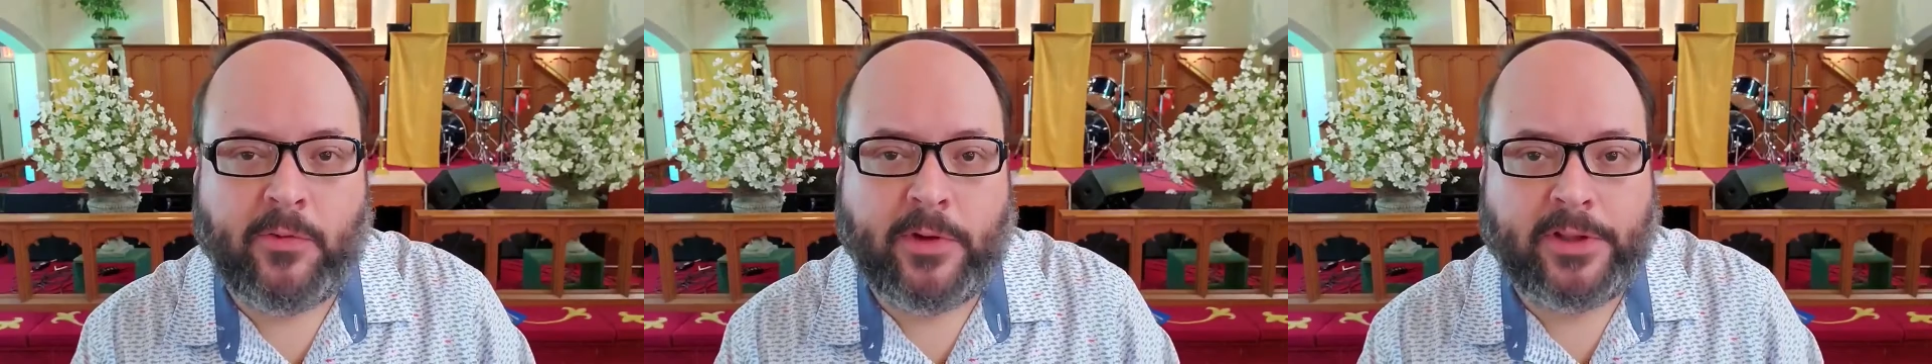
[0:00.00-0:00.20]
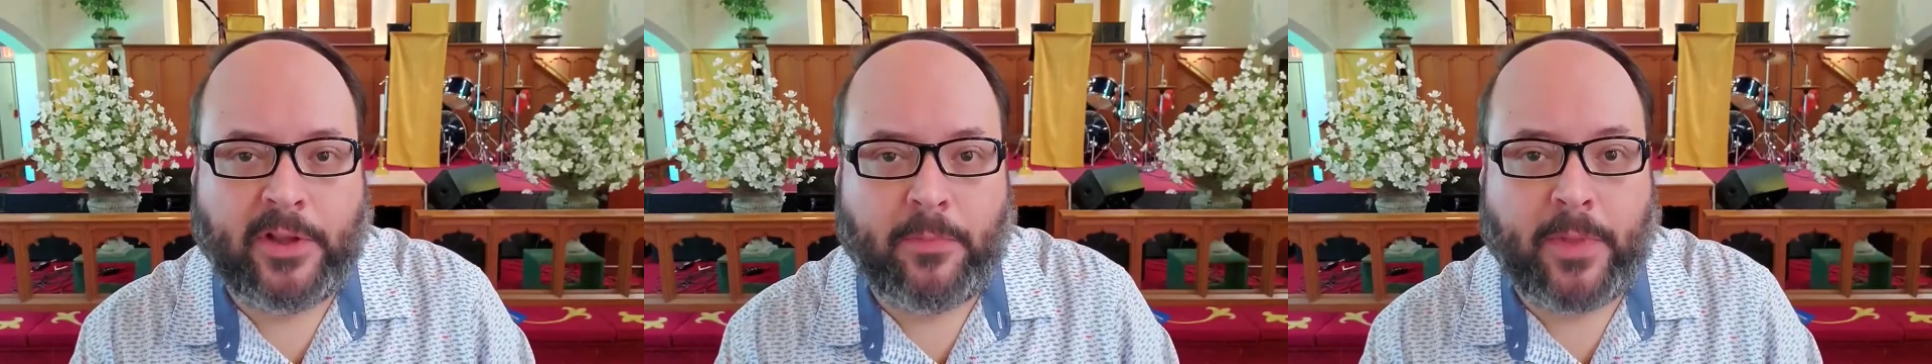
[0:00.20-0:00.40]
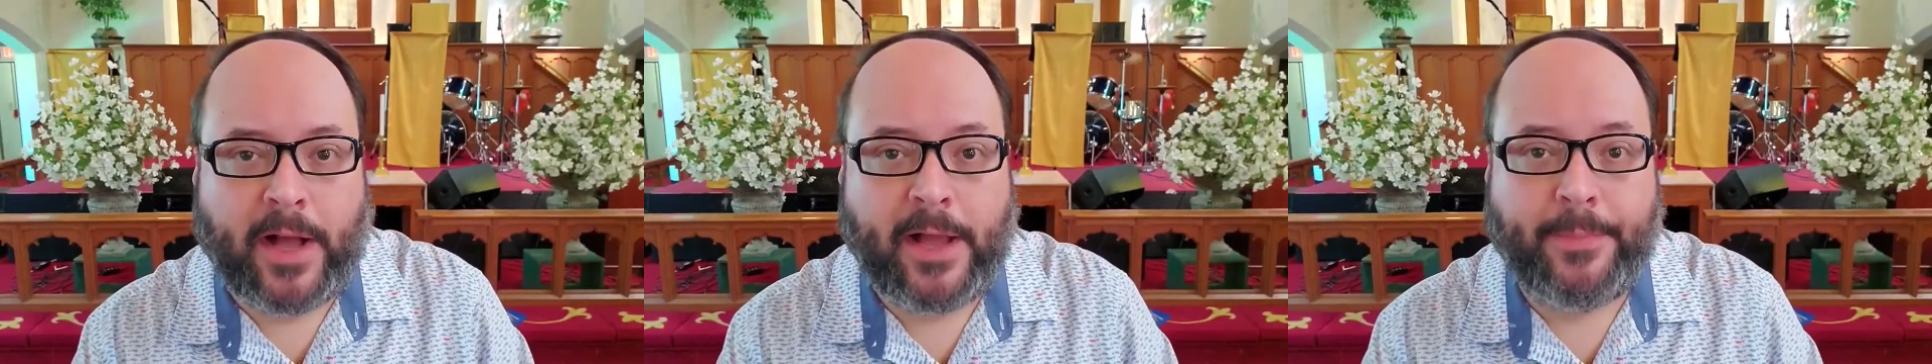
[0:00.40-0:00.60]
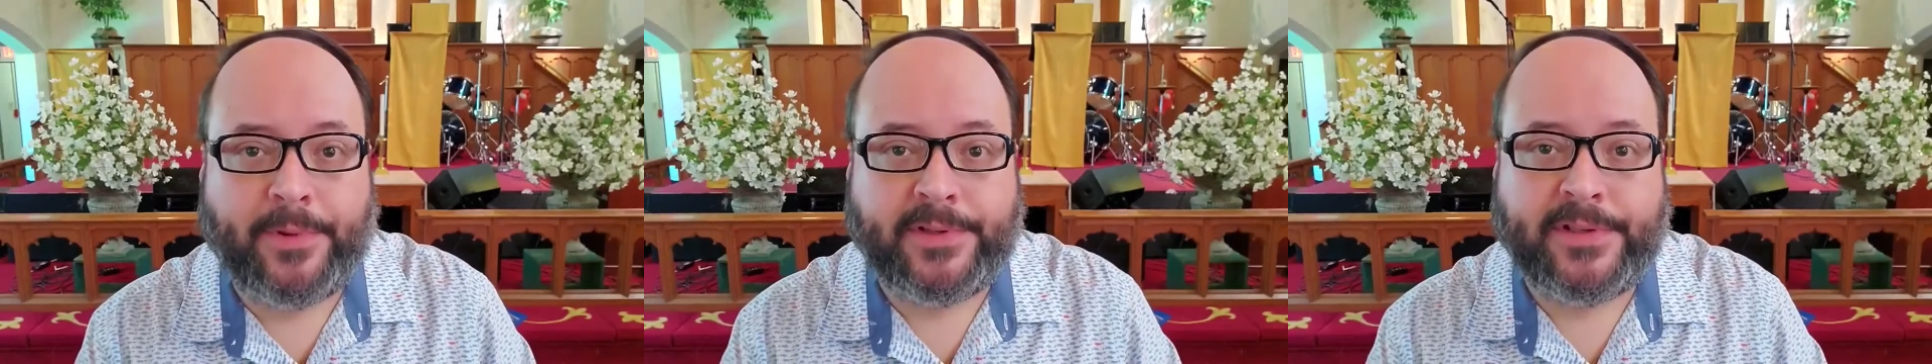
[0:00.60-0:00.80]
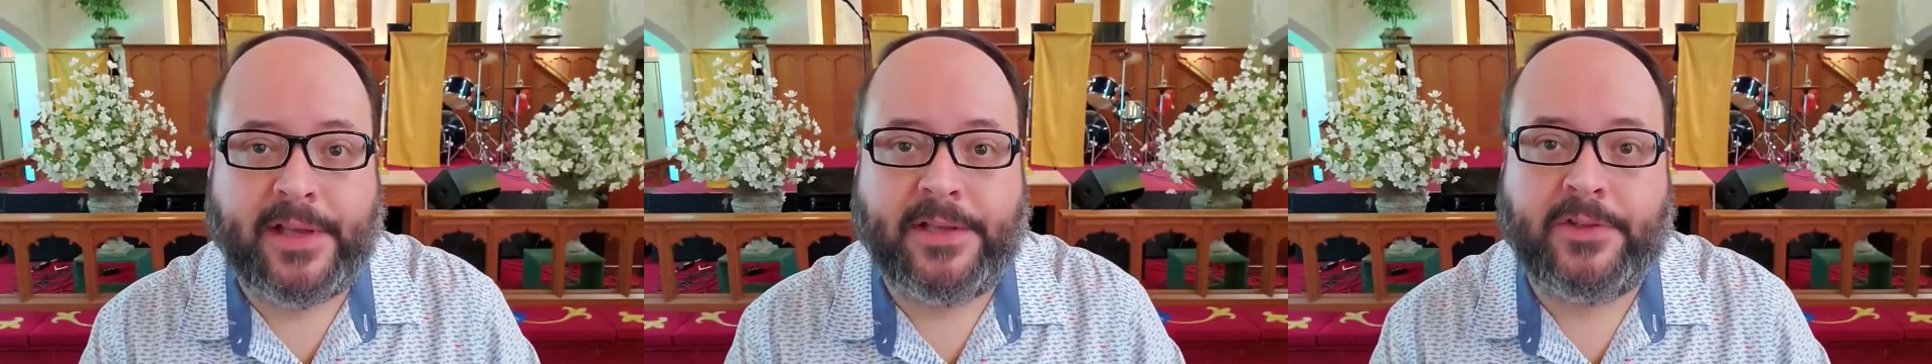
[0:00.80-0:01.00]
what the
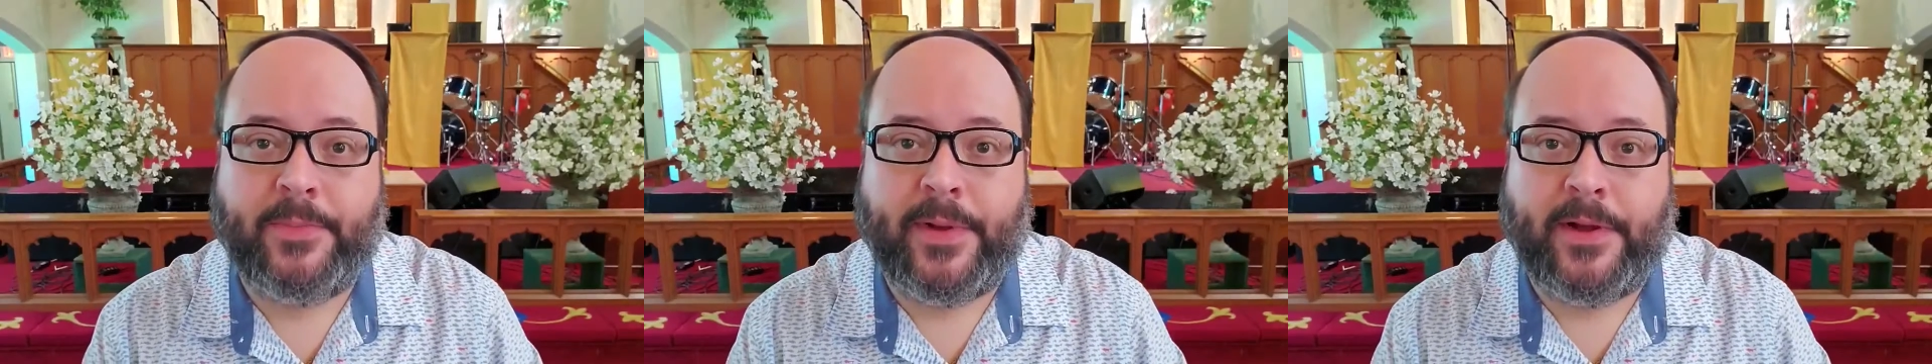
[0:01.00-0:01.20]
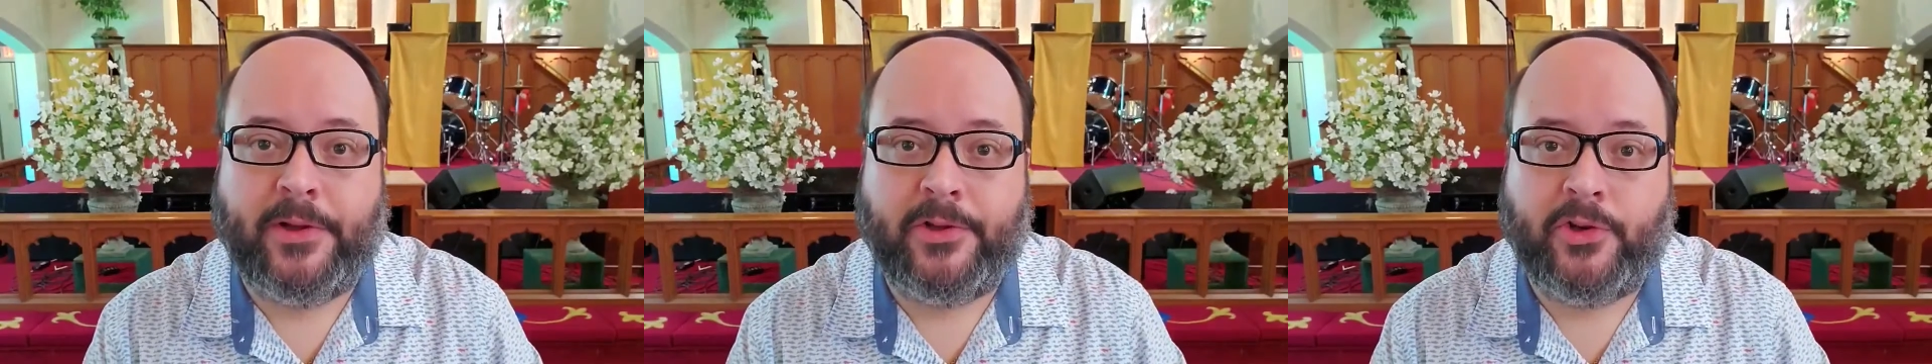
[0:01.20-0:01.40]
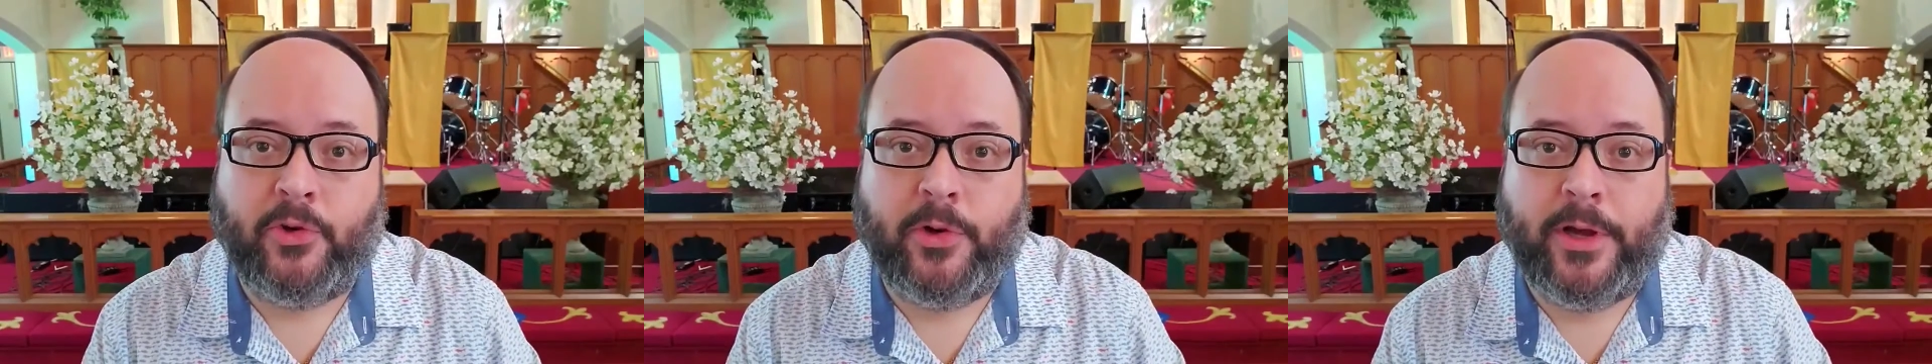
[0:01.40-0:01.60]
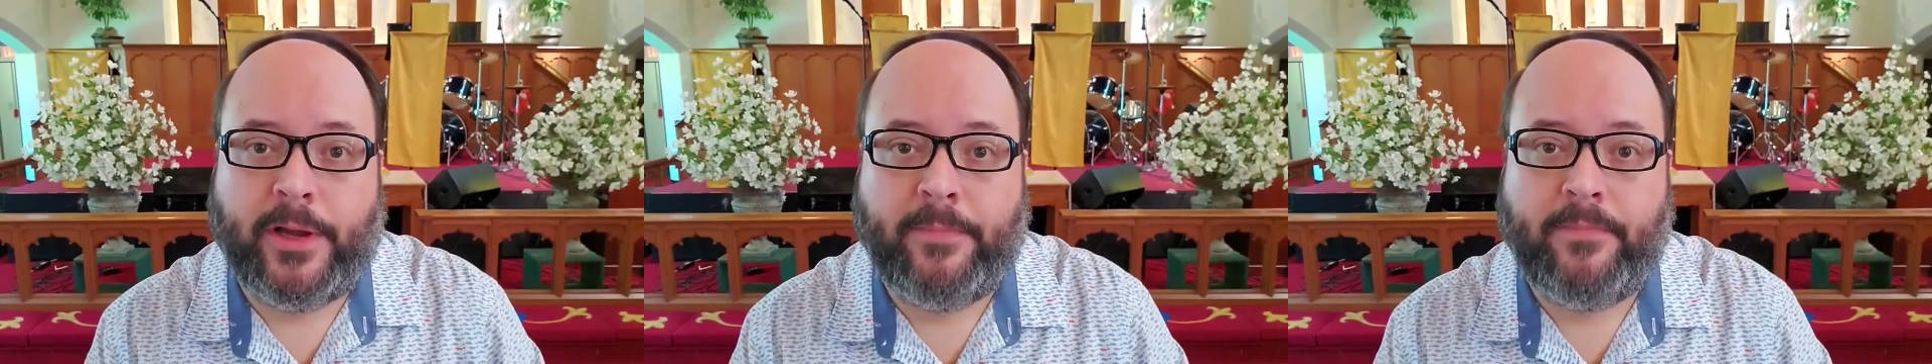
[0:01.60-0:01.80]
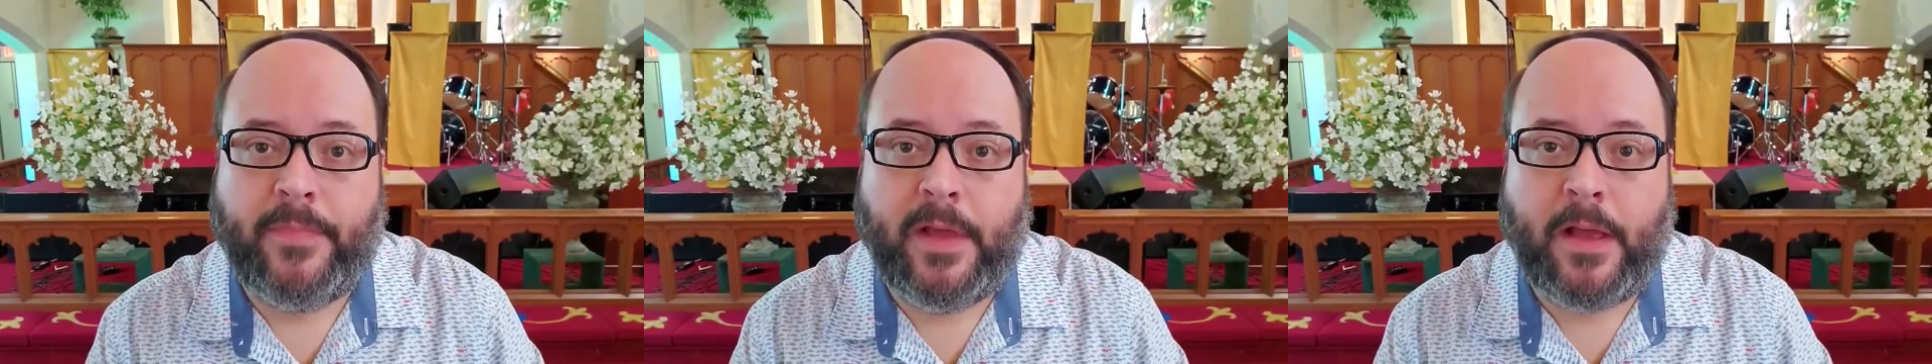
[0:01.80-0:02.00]
Bible says about joy.